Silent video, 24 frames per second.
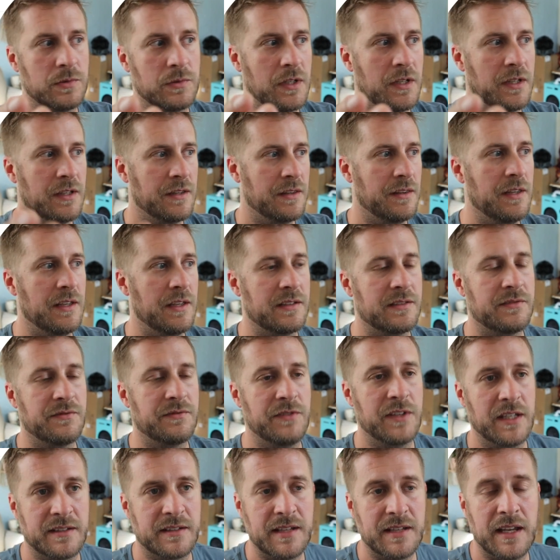this
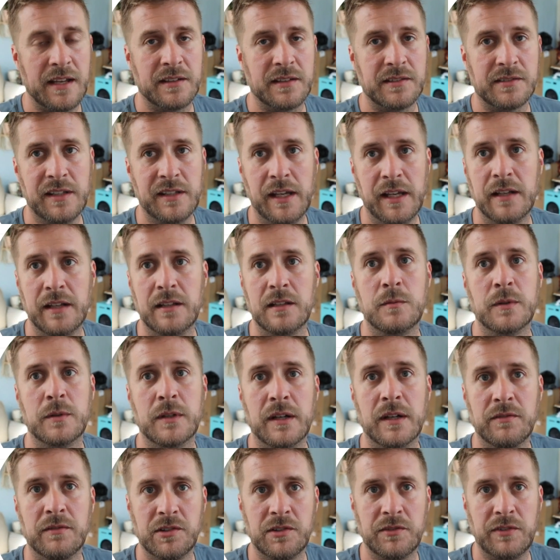via Tailscale on
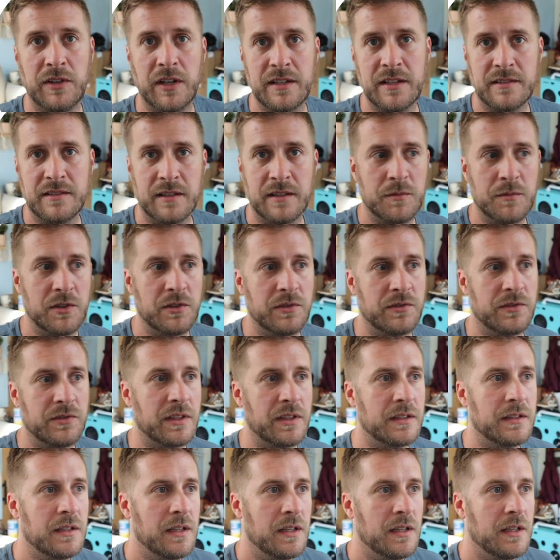whatever device I'm
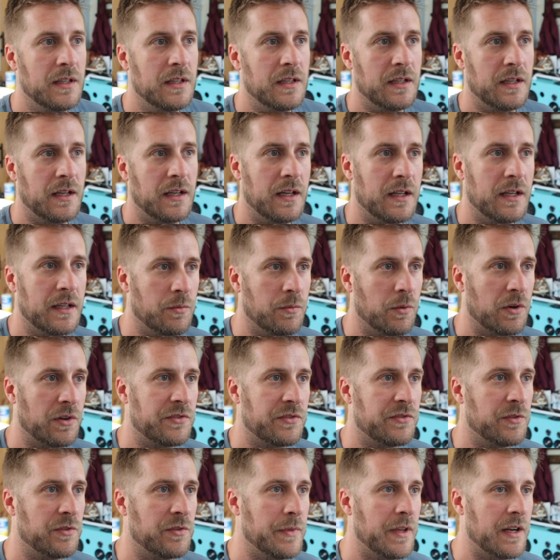using. It works
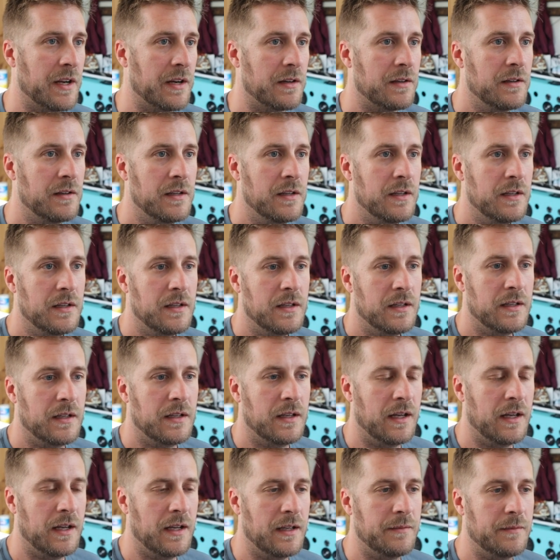from there.
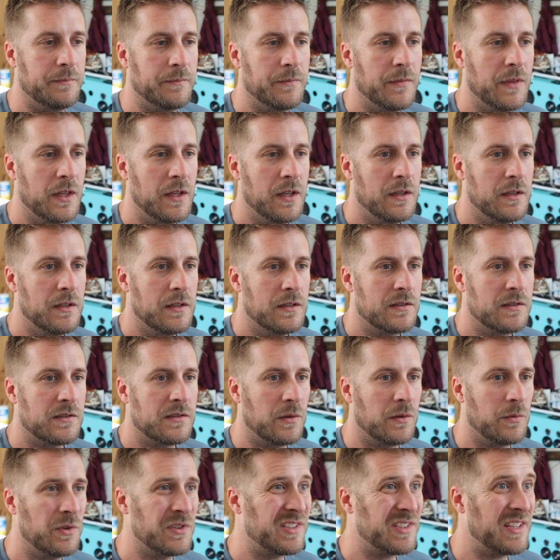So I
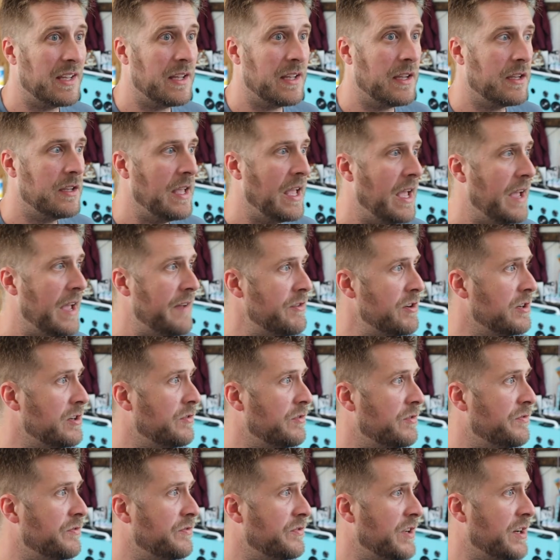will say I haven't
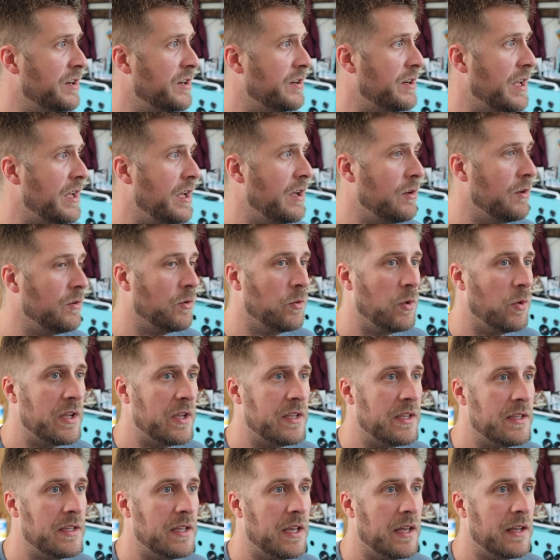figured out quite
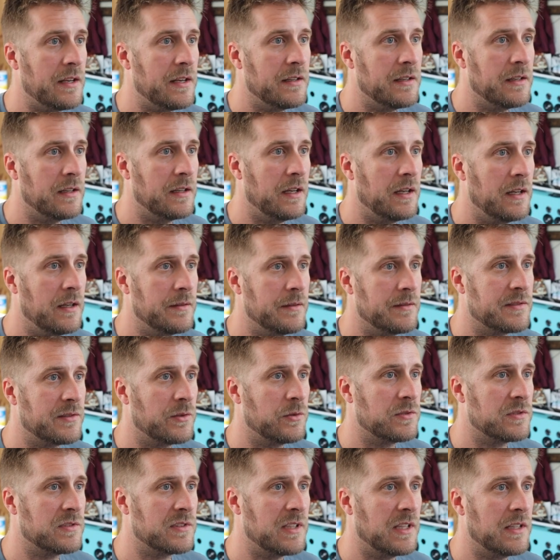yet. It's
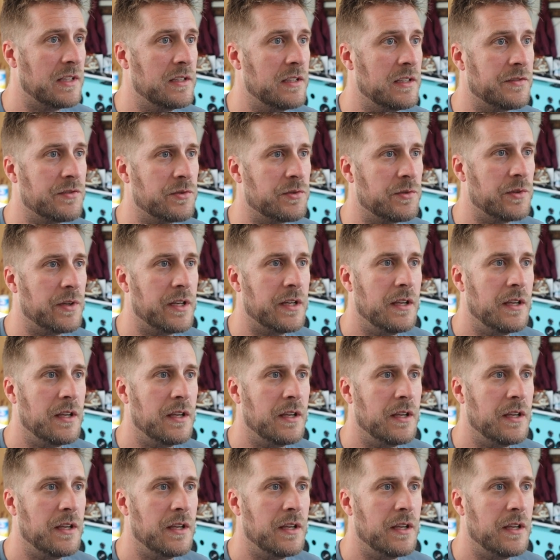slightly off screen.